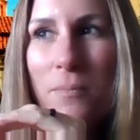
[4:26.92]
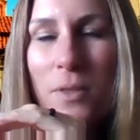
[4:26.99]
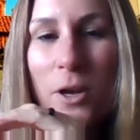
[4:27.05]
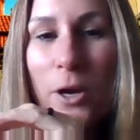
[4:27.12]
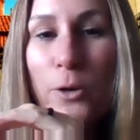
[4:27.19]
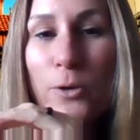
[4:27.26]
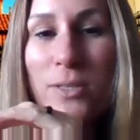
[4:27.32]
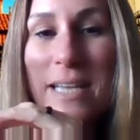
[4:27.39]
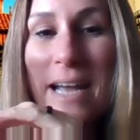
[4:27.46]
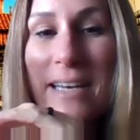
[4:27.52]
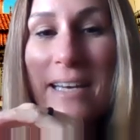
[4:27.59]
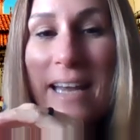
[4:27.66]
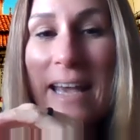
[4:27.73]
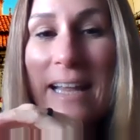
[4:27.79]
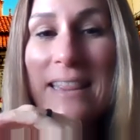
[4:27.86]
the ghost
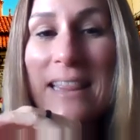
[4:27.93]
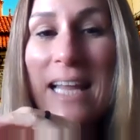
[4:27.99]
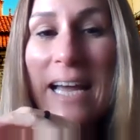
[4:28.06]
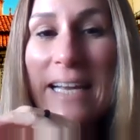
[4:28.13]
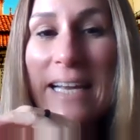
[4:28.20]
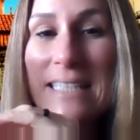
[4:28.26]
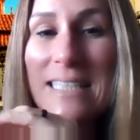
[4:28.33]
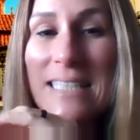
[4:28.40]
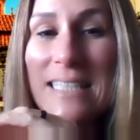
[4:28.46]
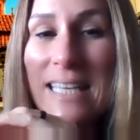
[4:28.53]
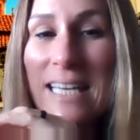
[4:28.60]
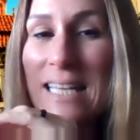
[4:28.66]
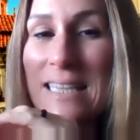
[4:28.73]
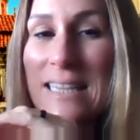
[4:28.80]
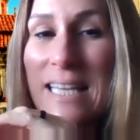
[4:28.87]
had a light,
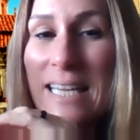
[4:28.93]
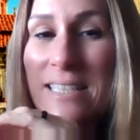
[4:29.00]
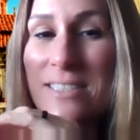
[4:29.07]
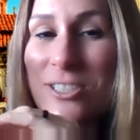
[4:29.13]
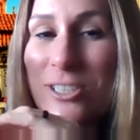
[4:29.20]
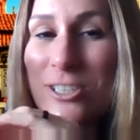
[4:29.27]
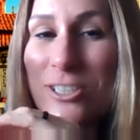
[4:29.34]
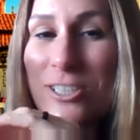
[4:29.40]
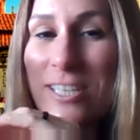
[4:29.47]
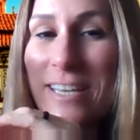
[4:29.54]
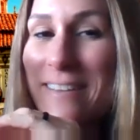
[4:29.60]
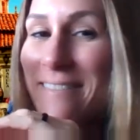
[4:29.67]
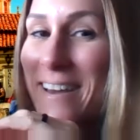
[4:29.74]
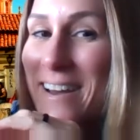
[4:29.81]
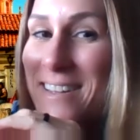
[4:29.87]
like a lantern,
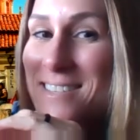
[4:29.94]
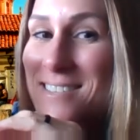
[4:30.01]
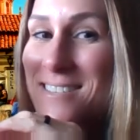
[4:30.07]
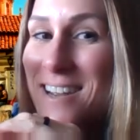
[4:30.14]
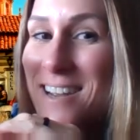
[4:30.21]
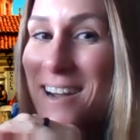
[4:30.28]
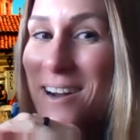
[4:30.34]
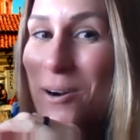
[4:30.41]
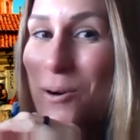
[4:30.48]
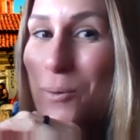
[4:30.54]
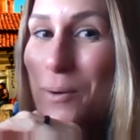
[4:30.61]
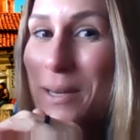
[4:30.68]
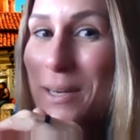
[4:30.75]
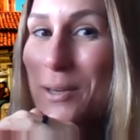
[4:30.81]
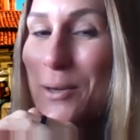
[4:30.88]
and that's how
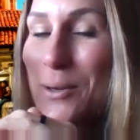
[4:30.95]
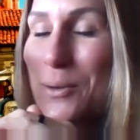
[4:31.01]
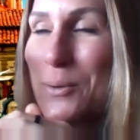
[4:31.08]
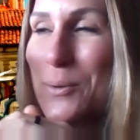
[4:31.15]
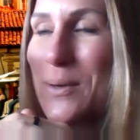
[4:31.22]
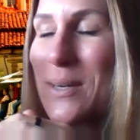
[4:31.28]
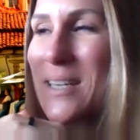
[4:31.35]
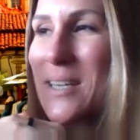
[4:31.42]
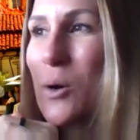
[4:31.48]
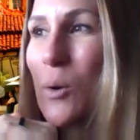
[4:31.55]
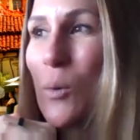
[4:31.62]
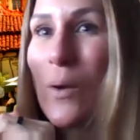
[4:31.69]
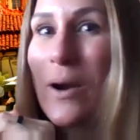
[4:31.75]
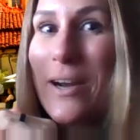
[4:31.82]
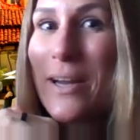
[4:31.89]
we knew
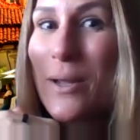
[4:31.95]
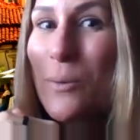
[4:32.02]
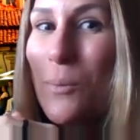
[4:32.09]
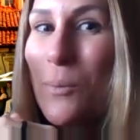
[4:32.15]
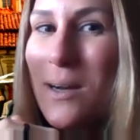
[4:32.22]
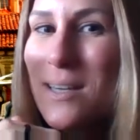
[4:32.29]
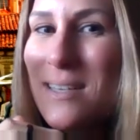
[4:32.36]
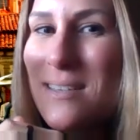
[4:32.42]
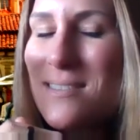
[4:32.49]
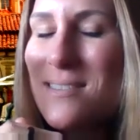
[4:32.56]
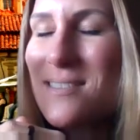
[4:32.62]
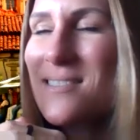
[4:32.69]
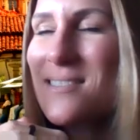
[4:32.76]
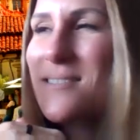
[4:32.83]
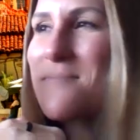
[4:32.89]
where he
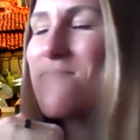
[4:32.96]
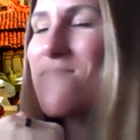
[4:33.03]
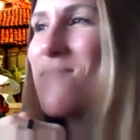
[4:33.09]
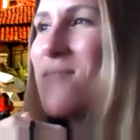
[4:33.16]
was.